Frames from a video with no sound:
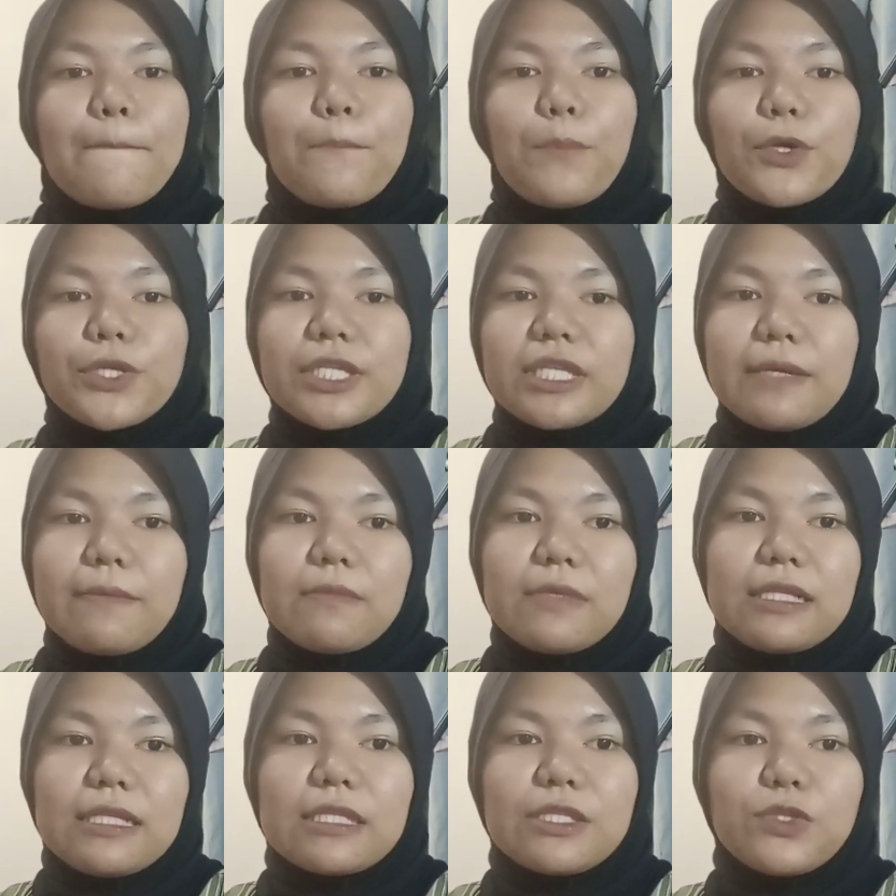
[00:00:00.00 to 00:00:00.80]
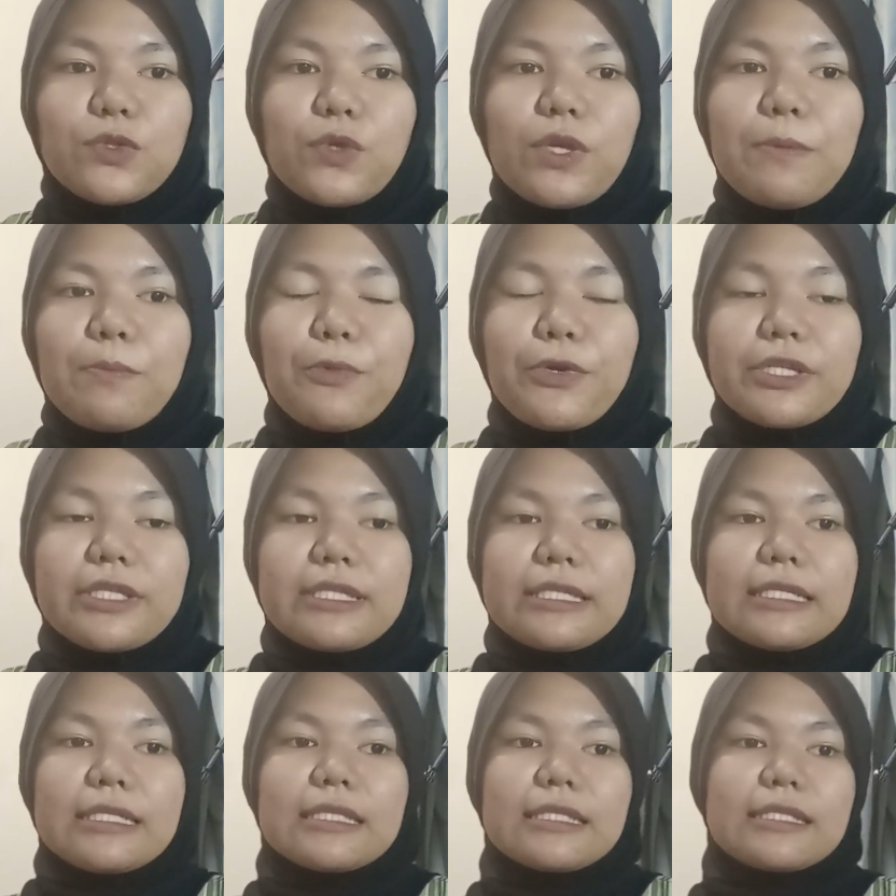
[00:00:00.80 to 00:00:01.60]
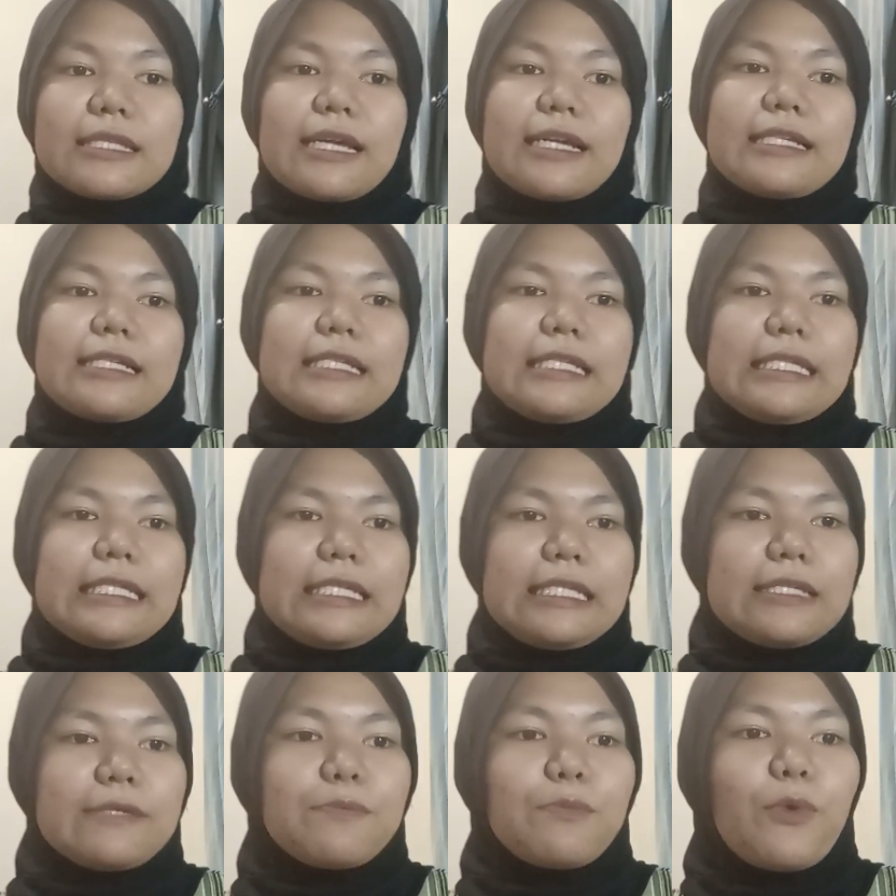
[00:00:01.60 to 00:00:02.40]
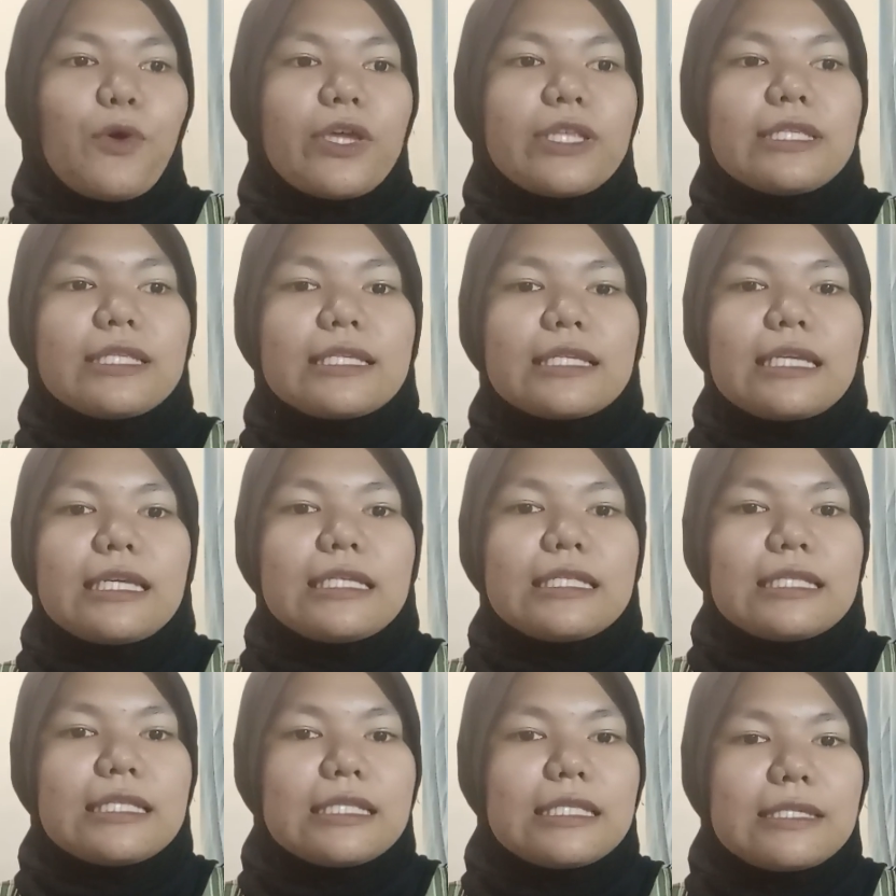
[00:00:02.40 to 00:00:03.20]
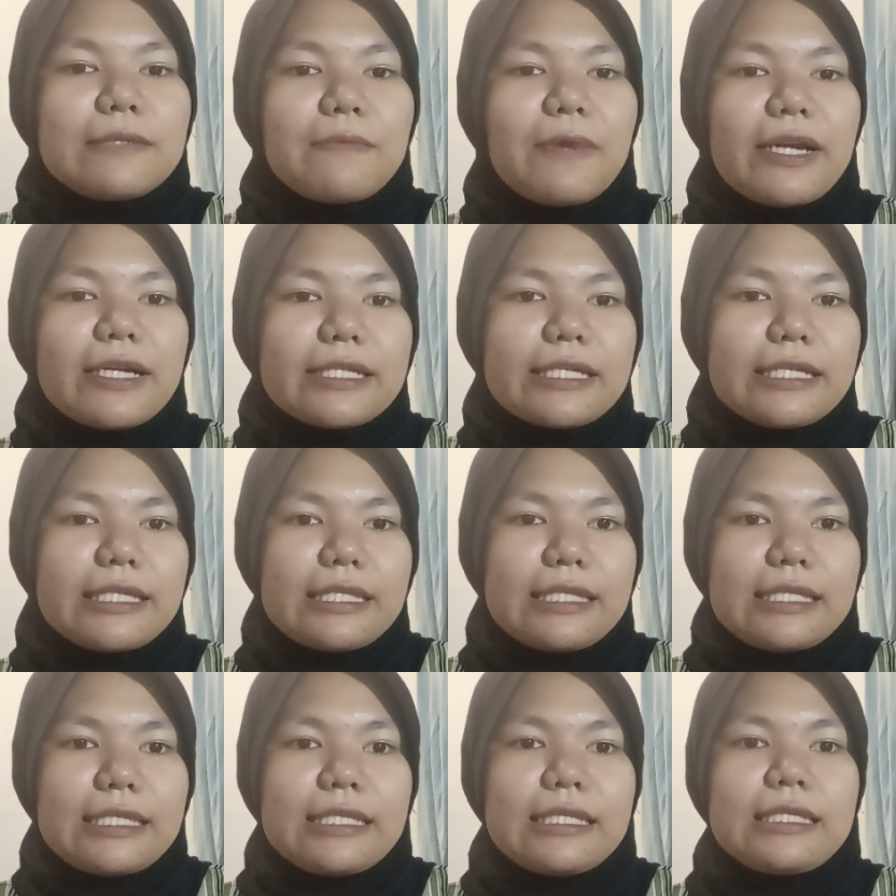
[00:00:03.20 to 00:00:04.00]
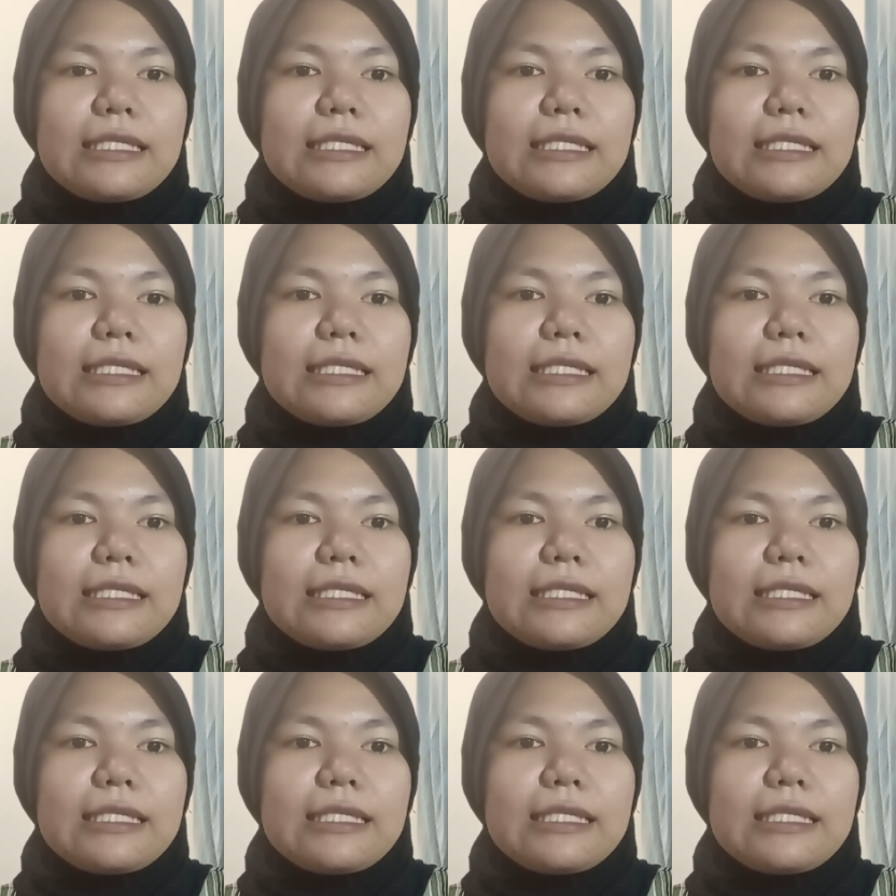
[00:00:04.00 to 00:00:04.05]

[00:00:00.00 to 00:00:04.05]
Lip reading: possible to important turning points in the market.